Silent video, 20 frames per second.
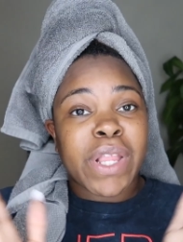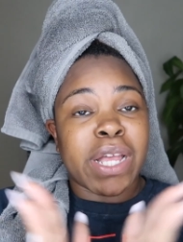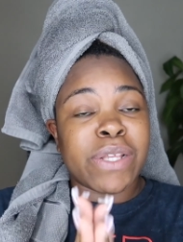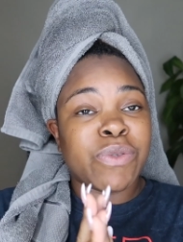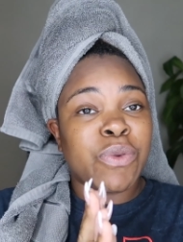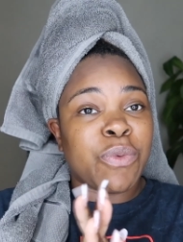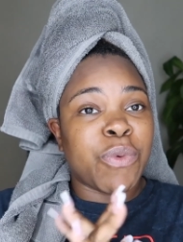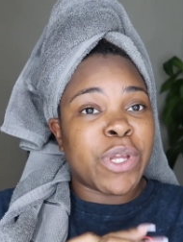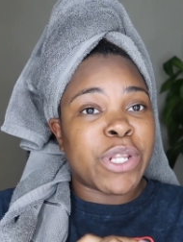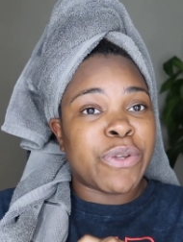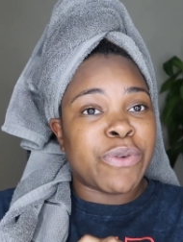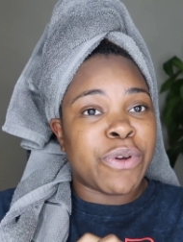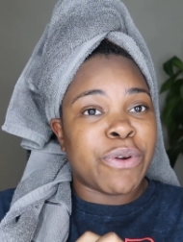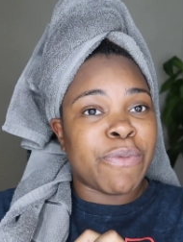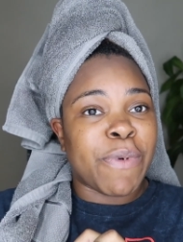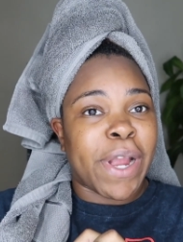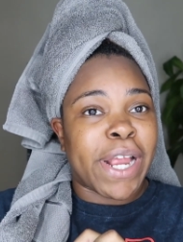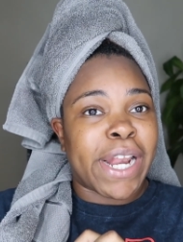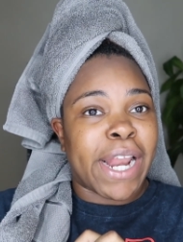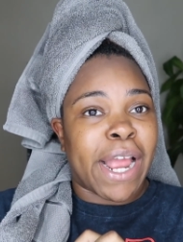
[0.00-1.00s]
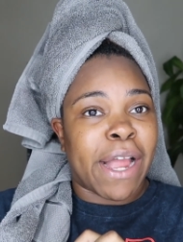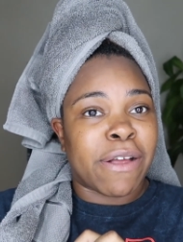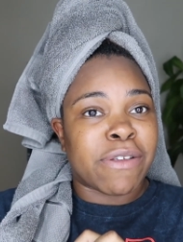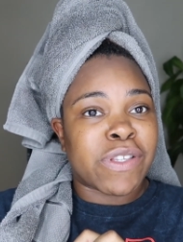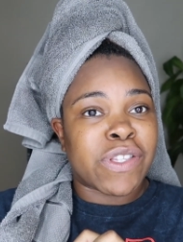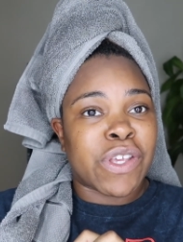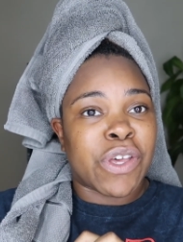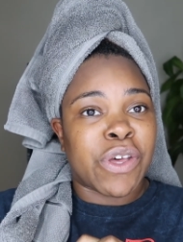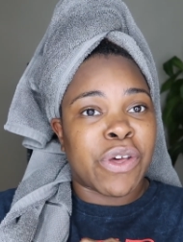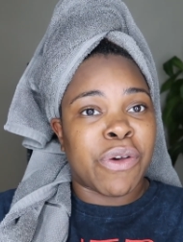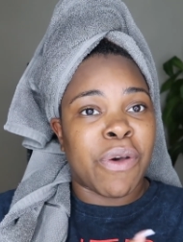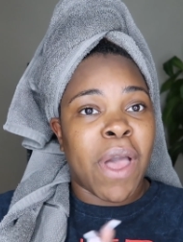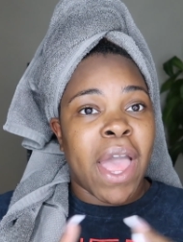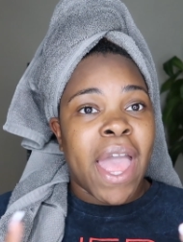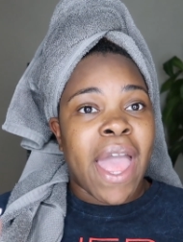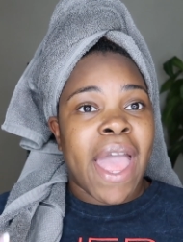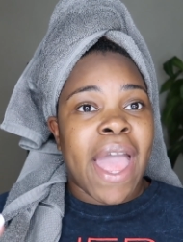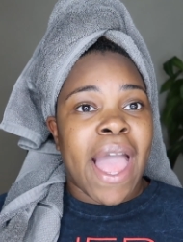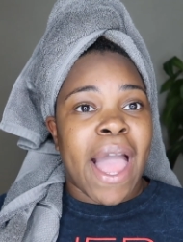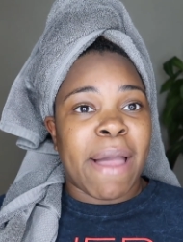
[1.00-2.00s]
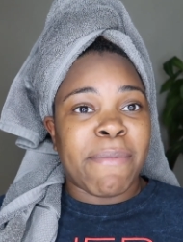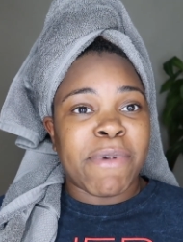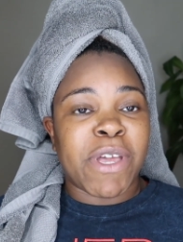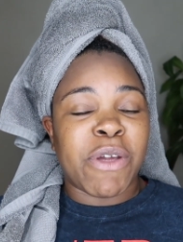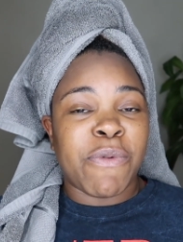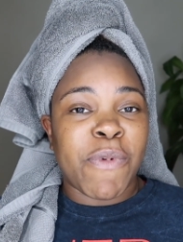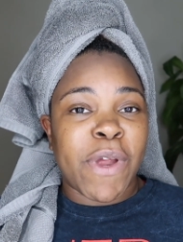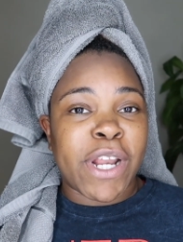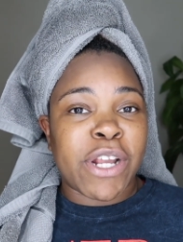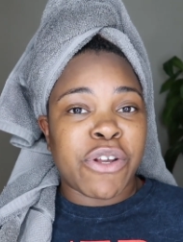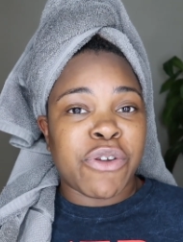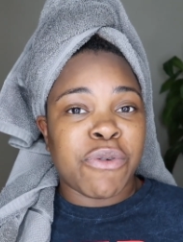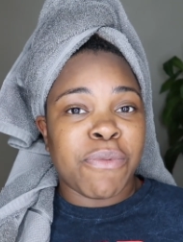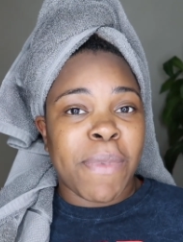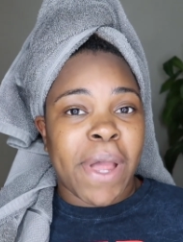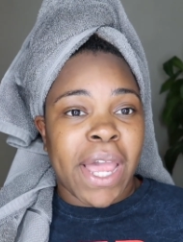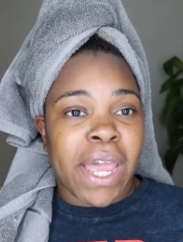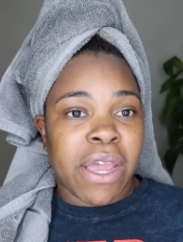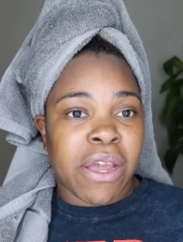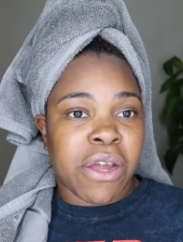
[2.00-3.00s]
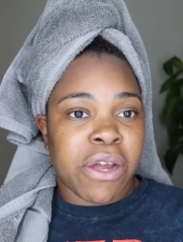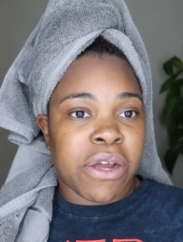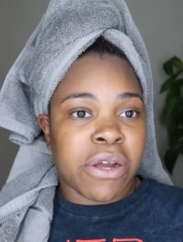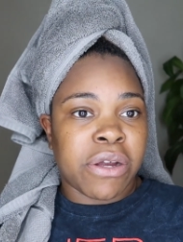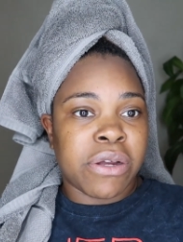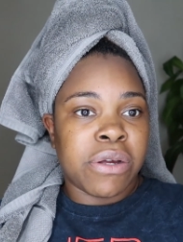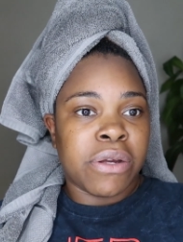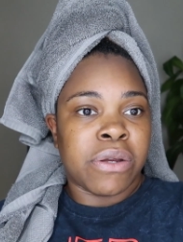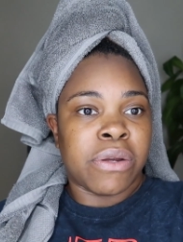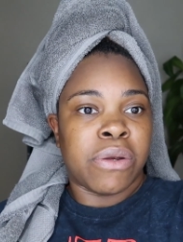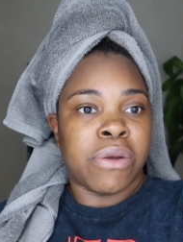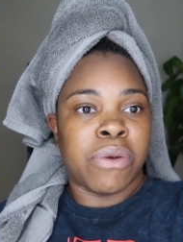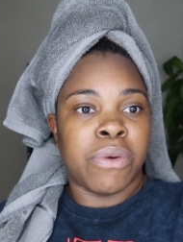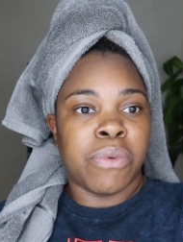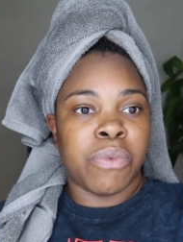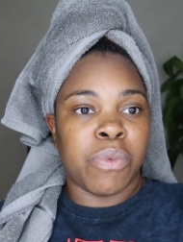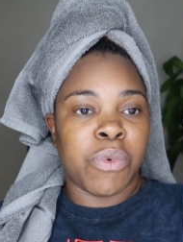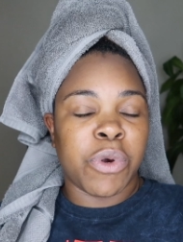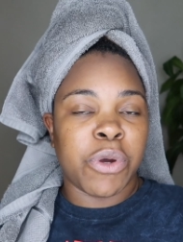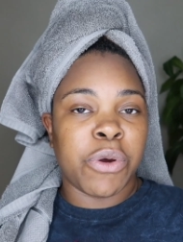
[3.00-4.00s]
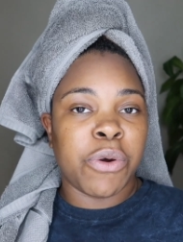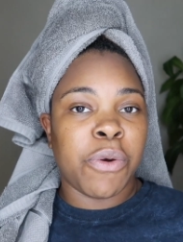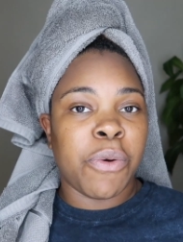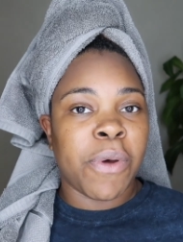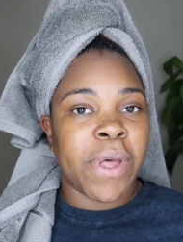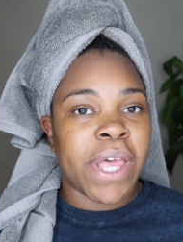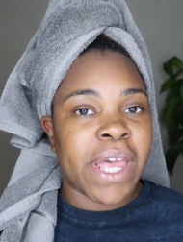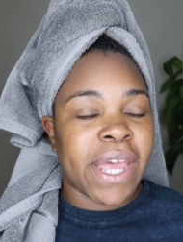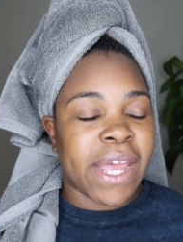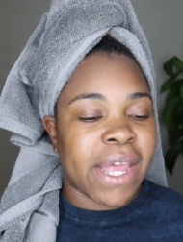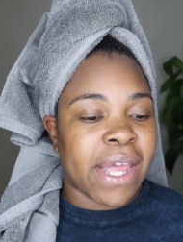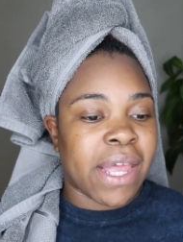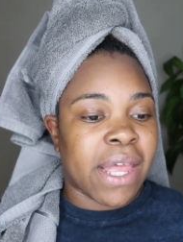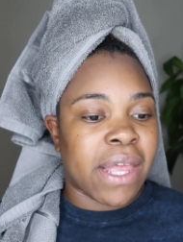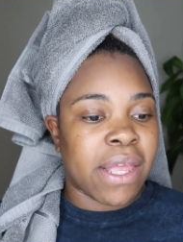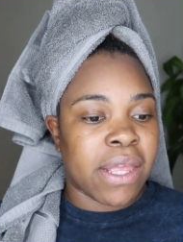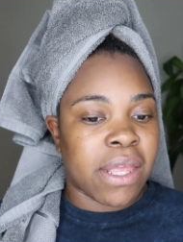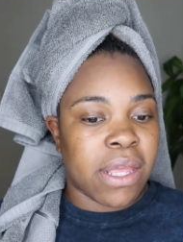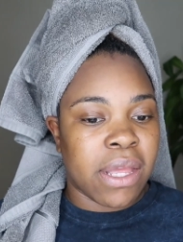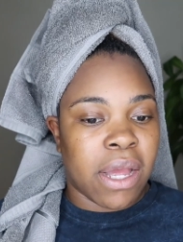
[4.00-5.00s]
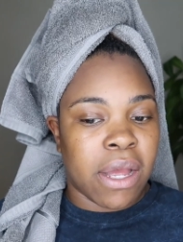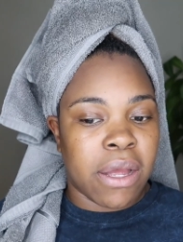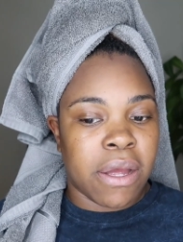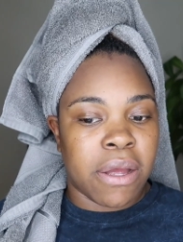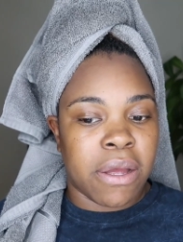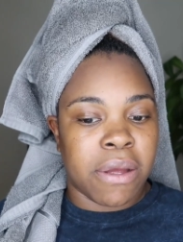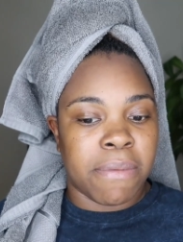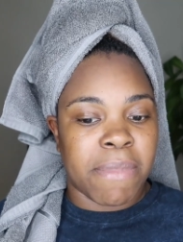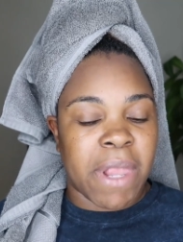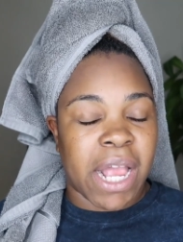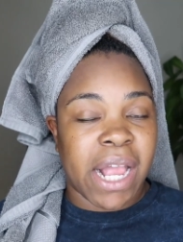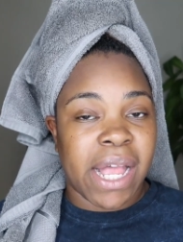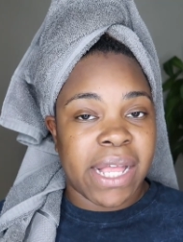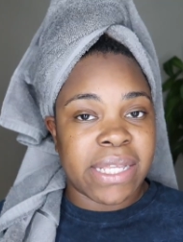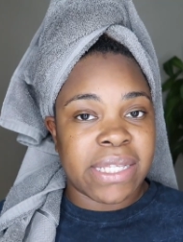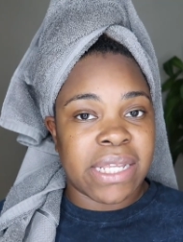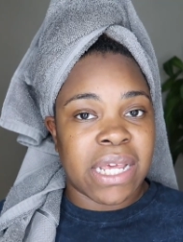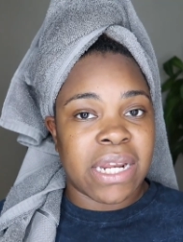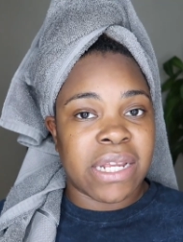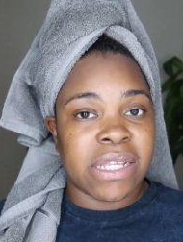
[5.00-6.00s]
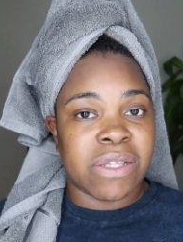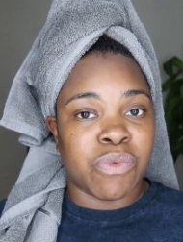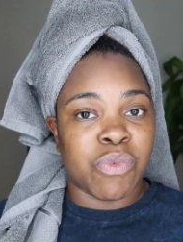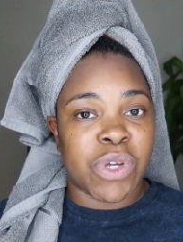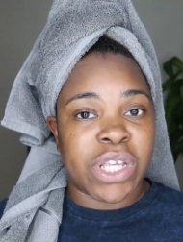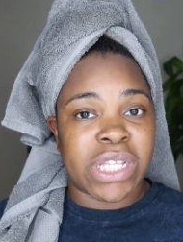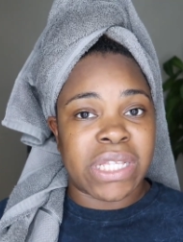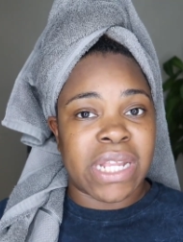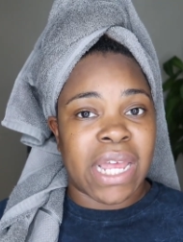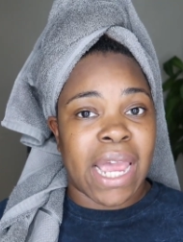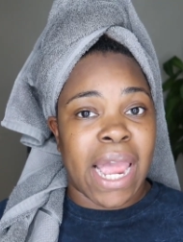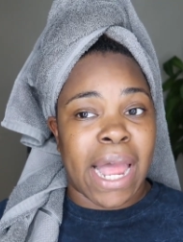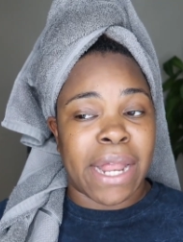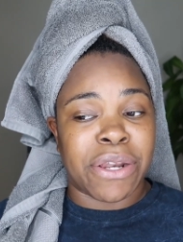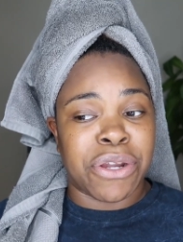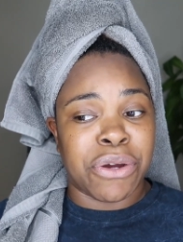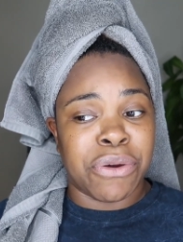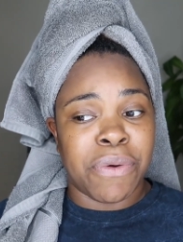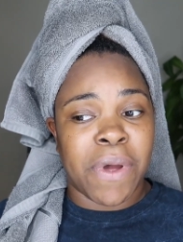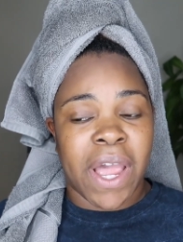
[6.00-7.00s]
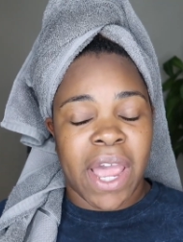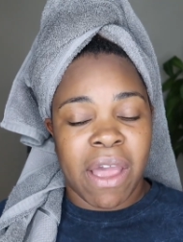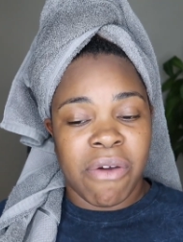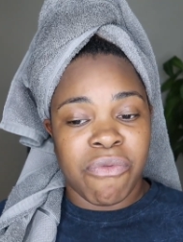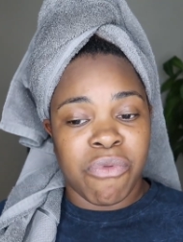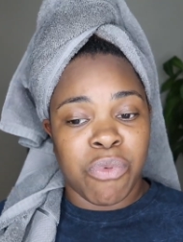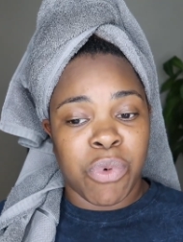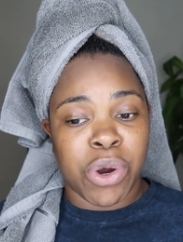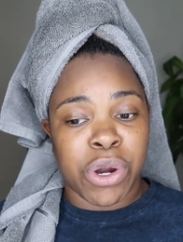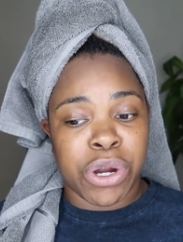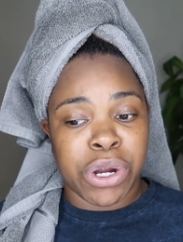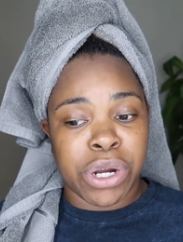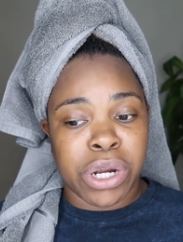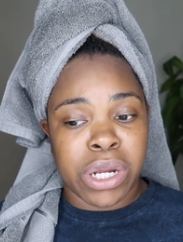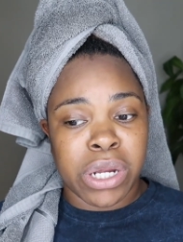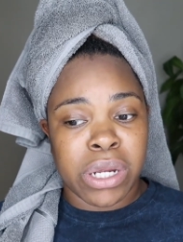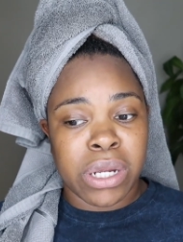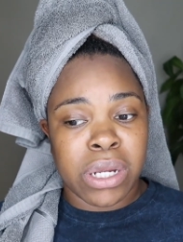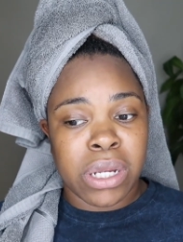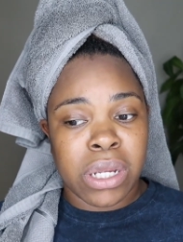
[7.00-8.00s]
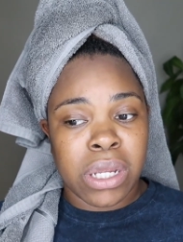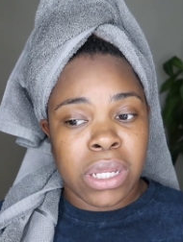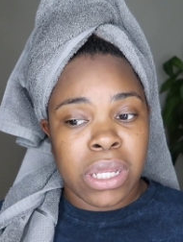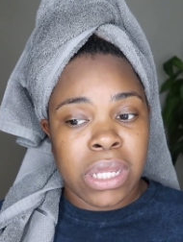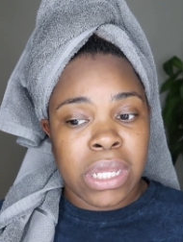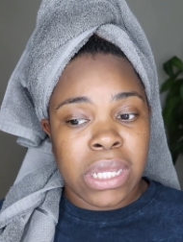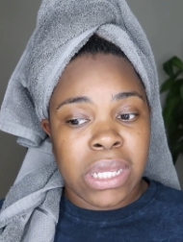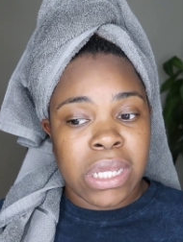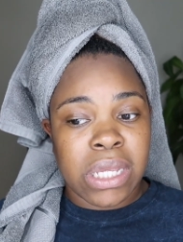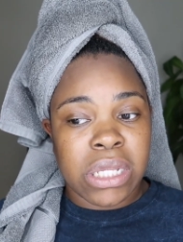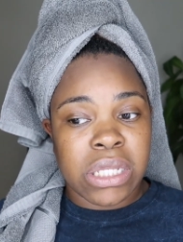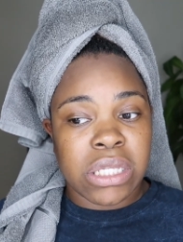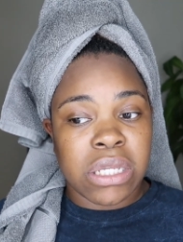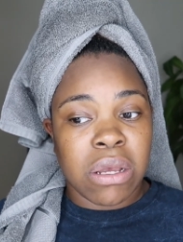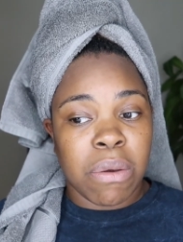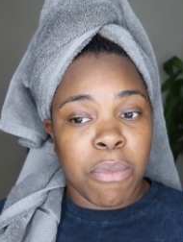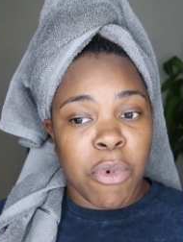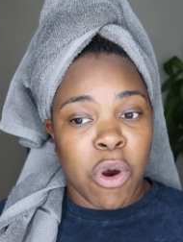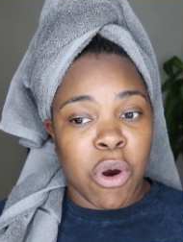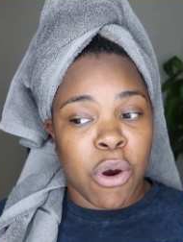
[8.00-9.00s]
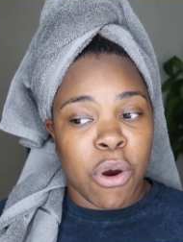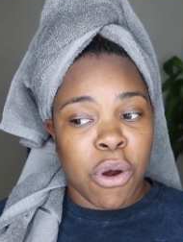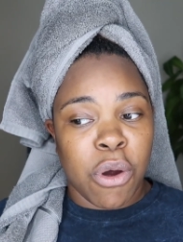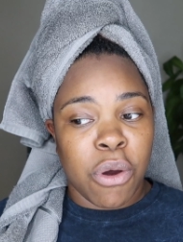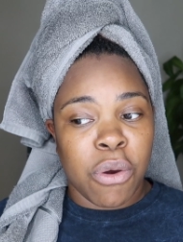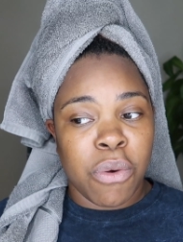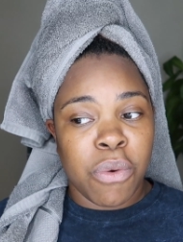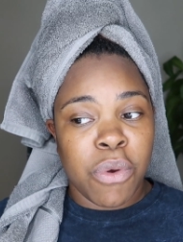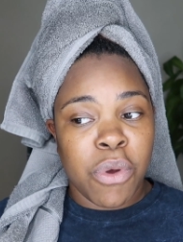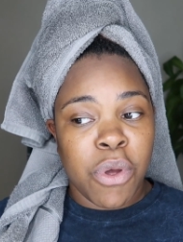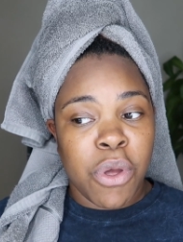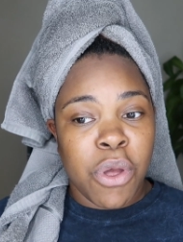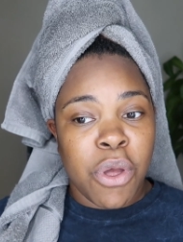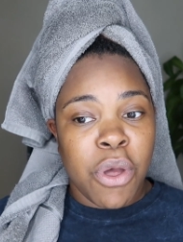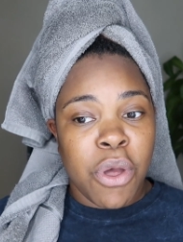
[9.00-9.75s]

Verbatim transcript: That's what we doing right now. So I'm getting ready to do my hair real quick. Um, like I said, it's Wednesday. I don't have work tomorrow